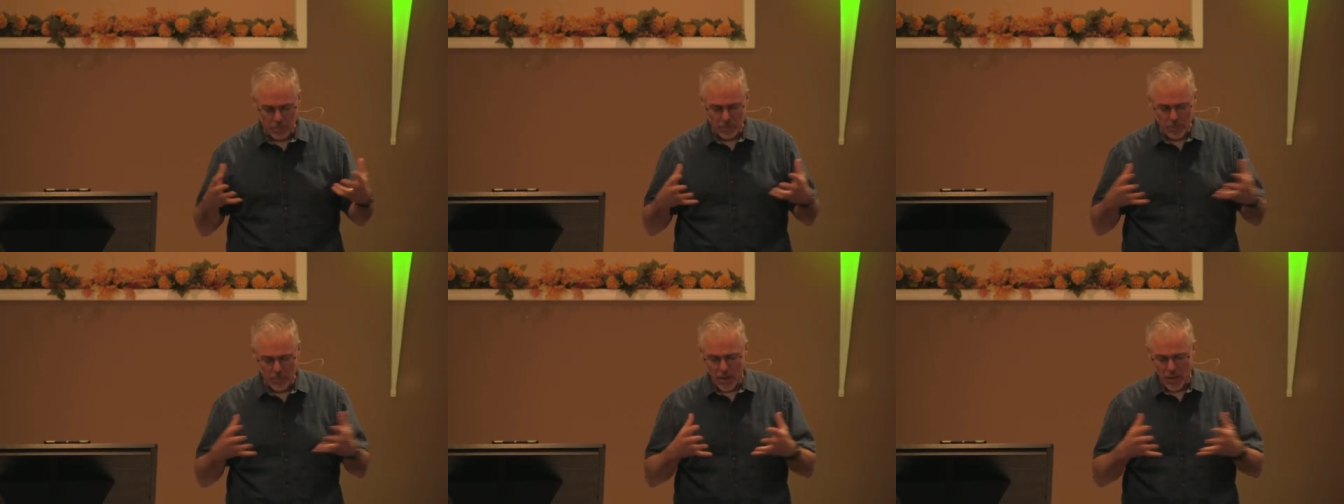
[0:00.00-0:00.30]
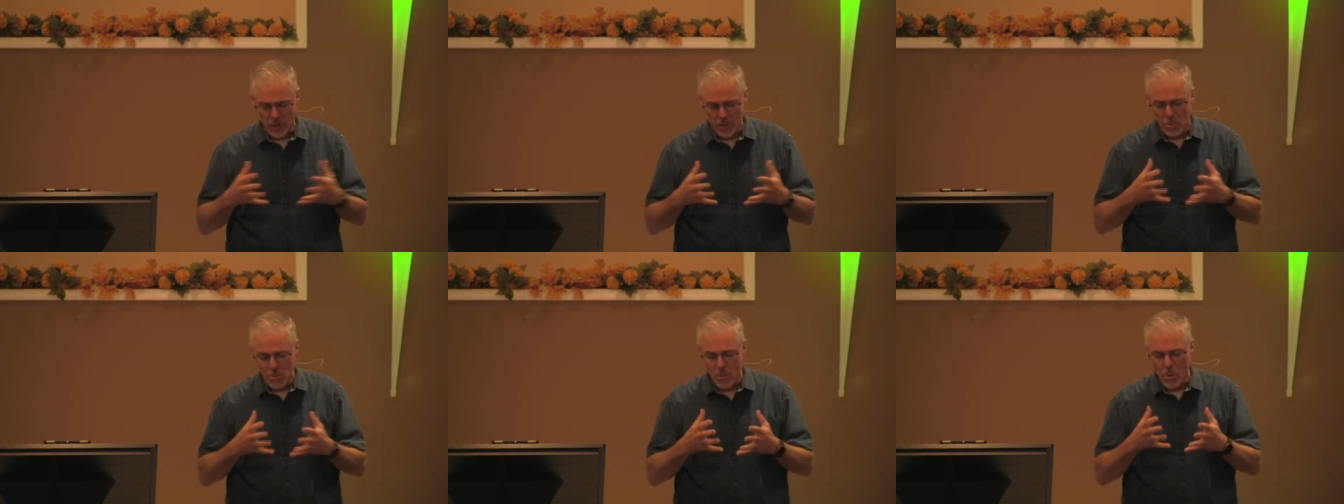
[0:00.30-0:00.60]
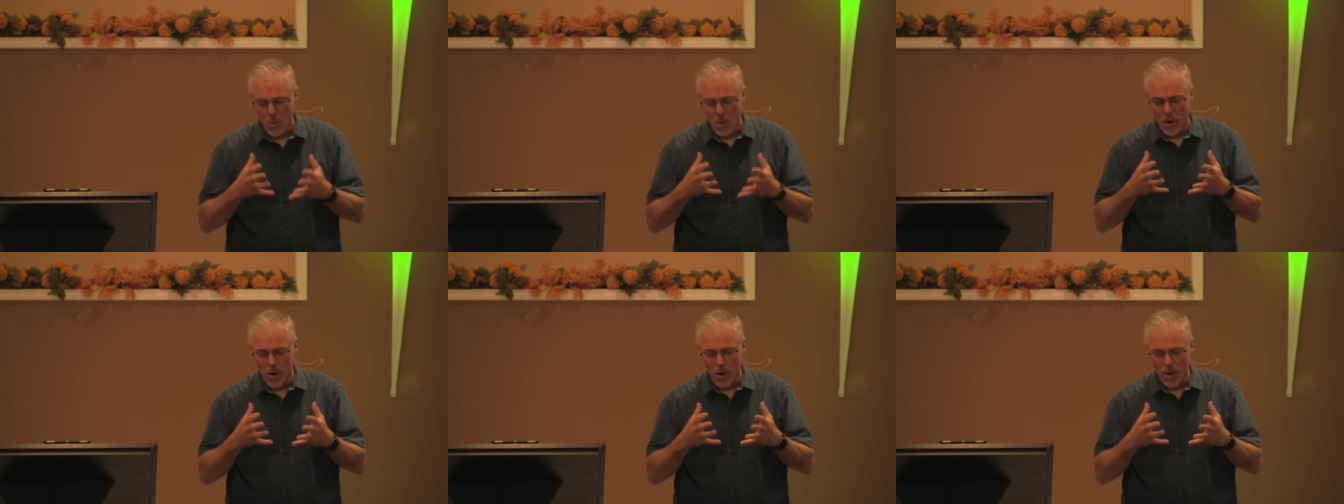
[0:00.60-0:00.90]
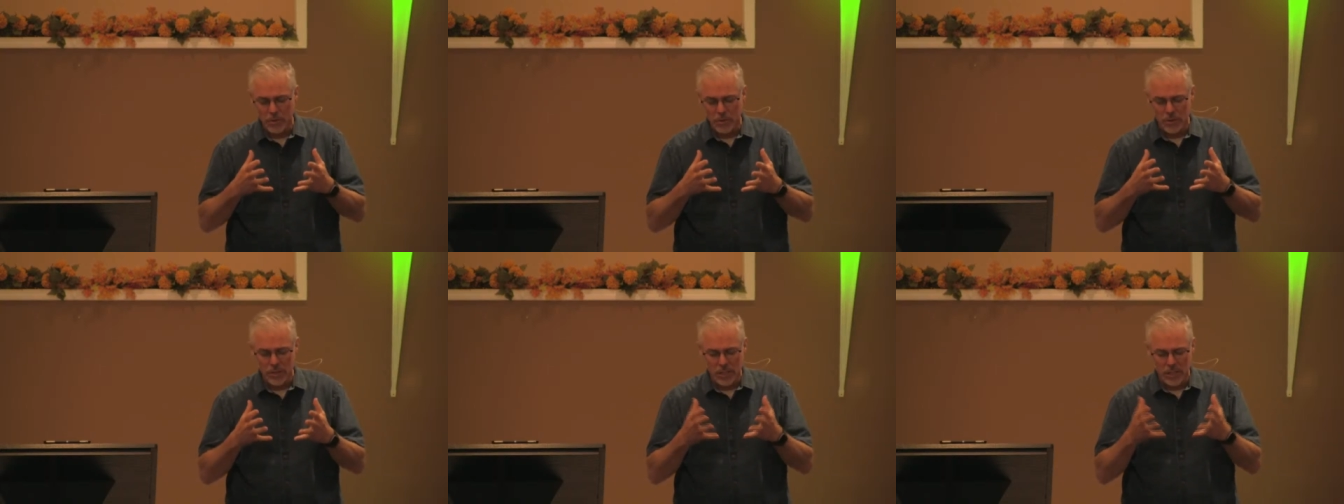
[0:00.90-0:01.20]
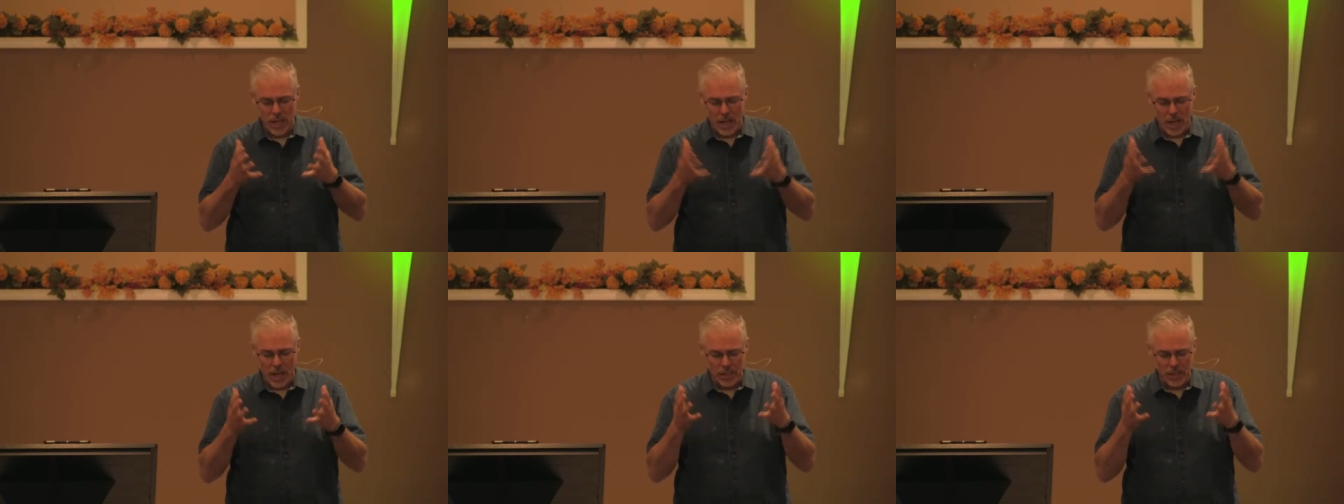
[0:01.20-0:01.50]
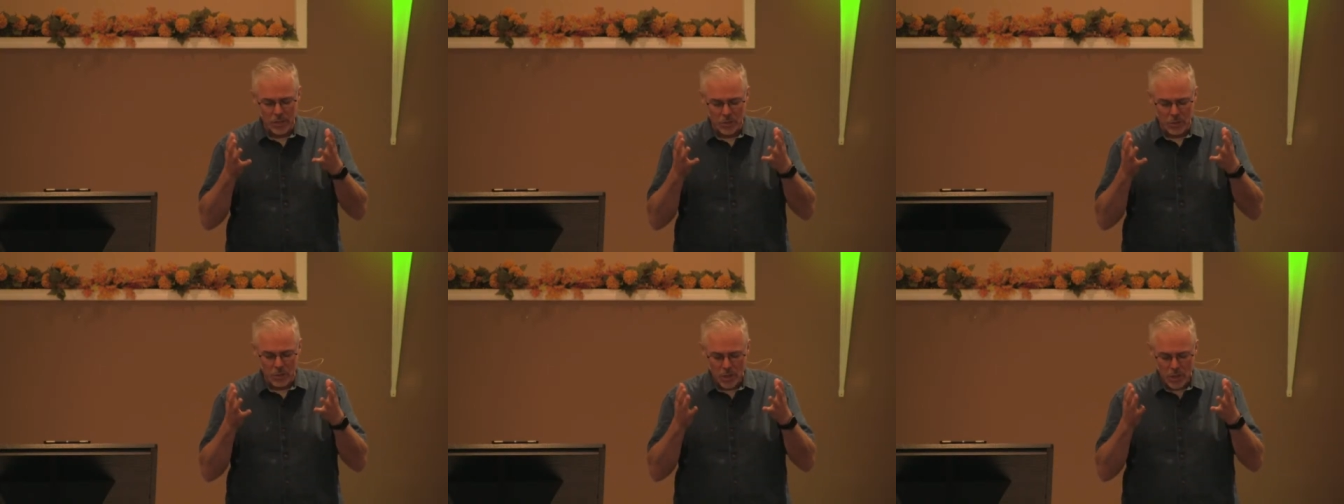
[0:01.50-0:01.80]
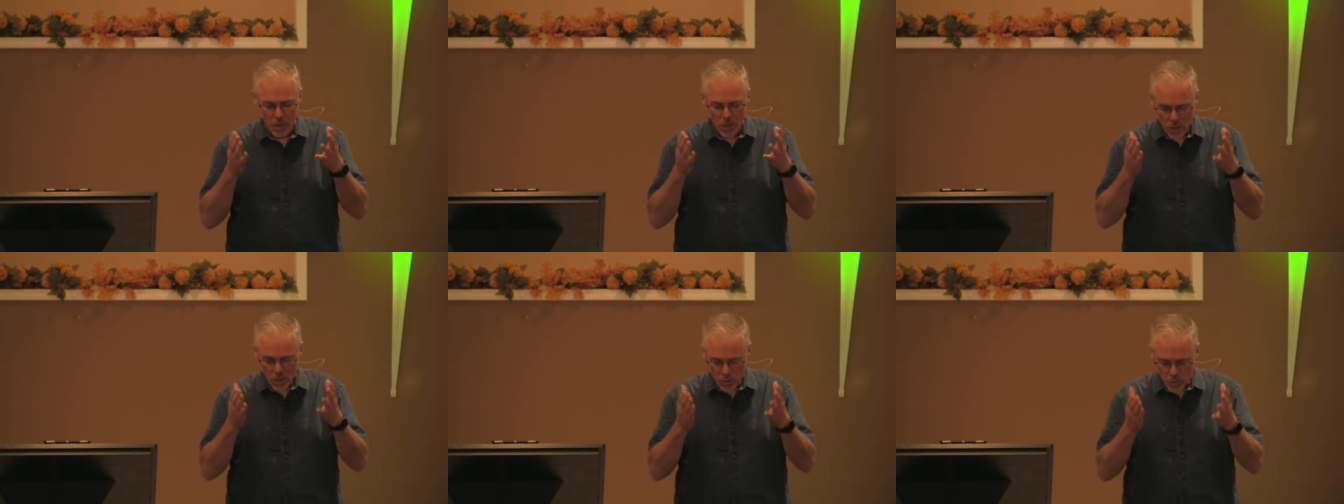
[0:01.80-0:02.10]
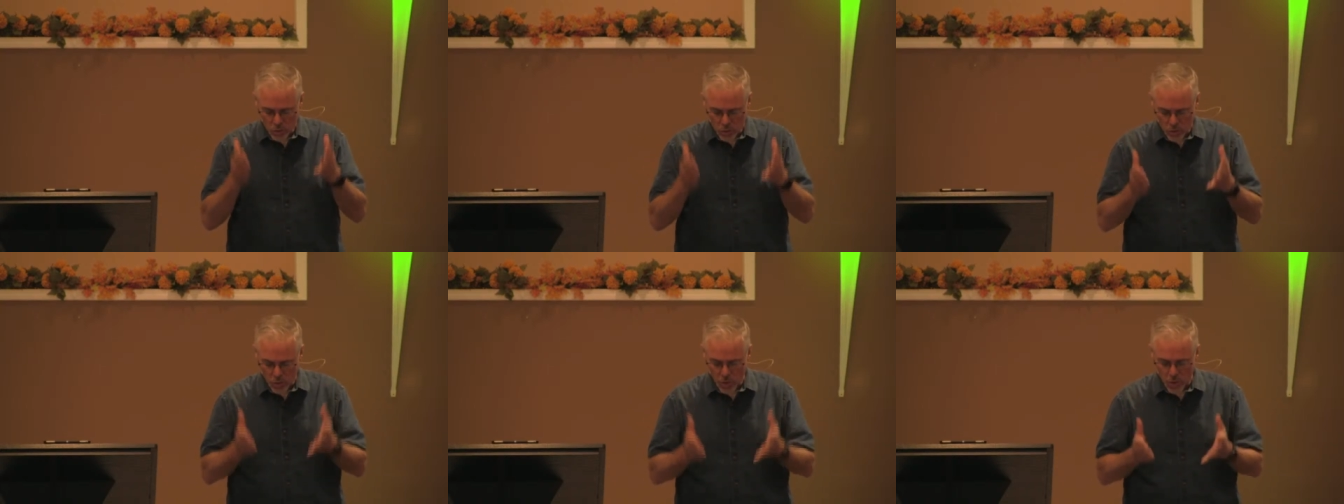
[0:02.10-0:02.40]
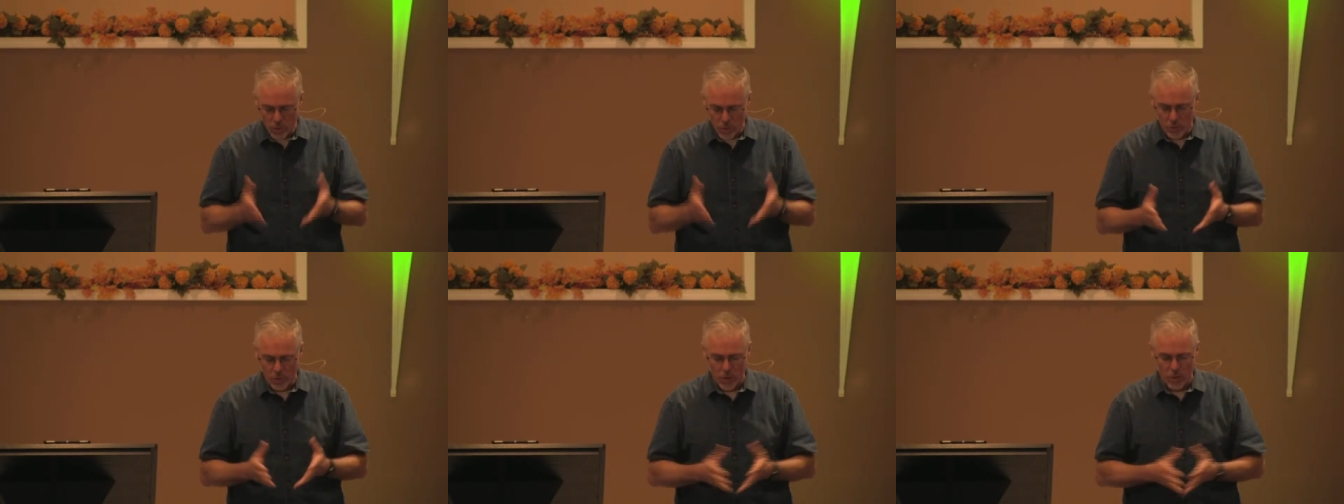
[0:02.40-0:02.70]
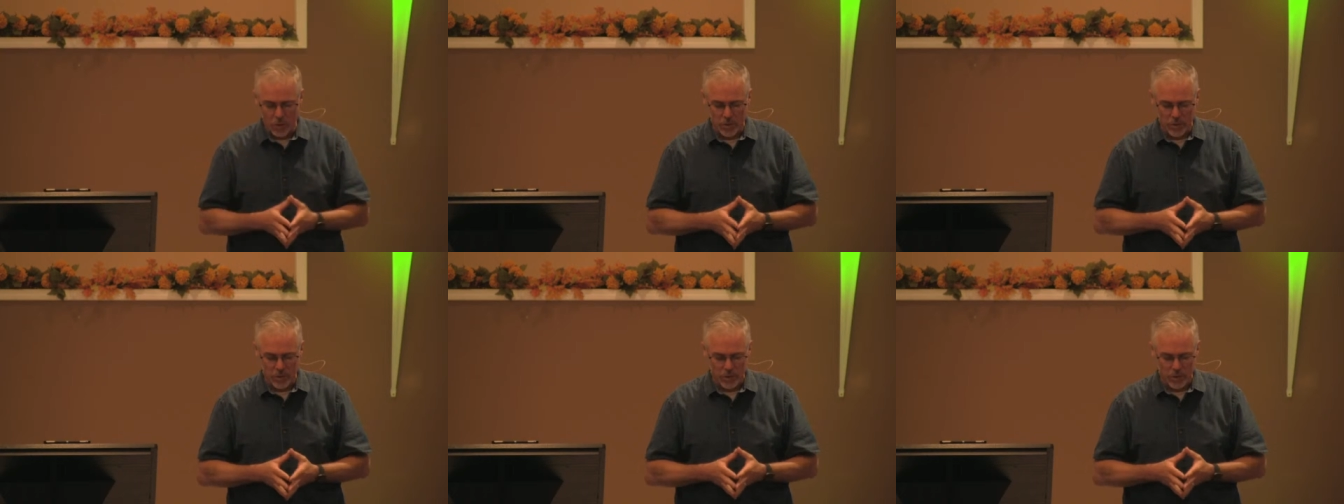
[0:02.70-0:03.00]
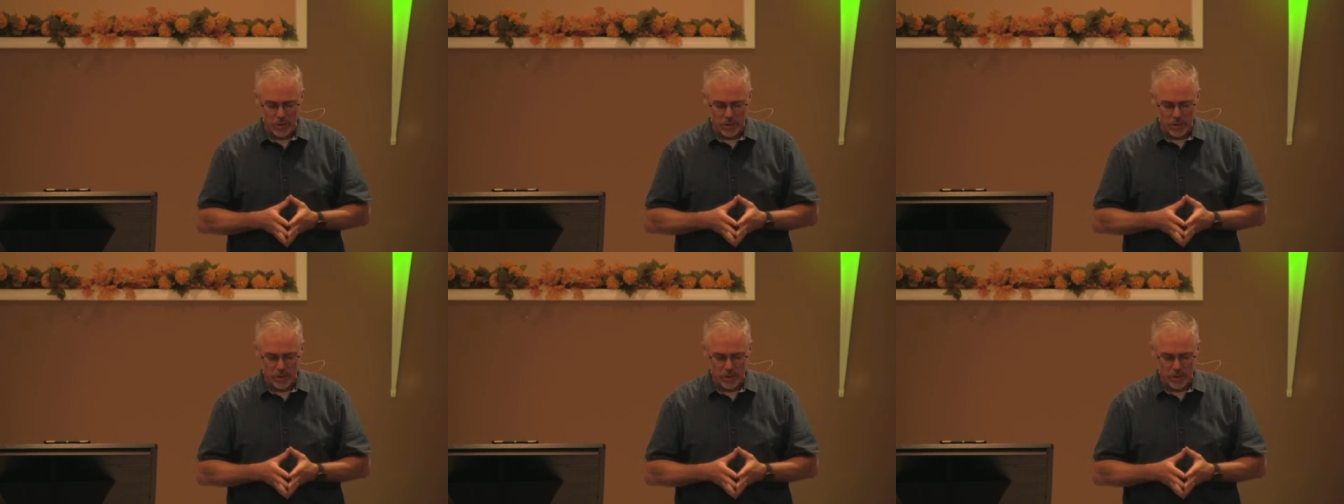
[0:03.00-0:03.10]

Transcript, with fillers: but Father, more often than not, it's a slow growth.